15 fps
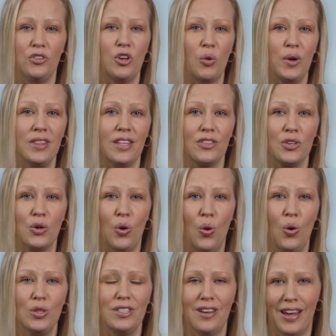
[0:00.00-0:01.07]
knowing that the
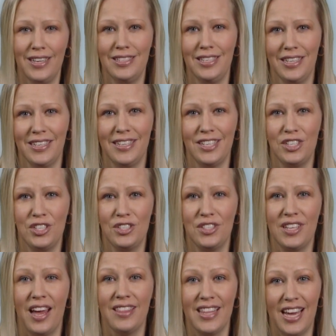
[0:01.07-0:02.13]
cold and icy
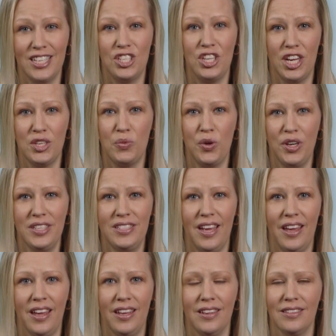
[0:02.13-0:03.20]
conditions on that January
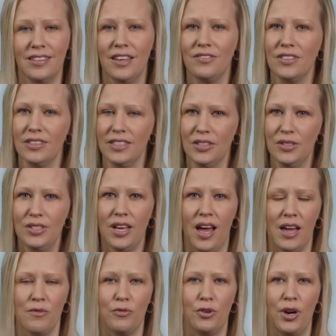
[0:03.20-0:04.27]
day left little
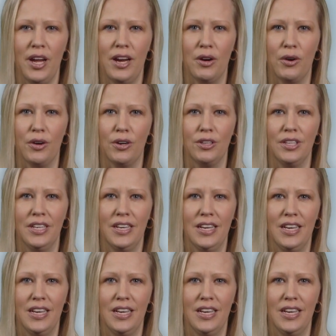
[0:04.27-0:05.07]
time for error.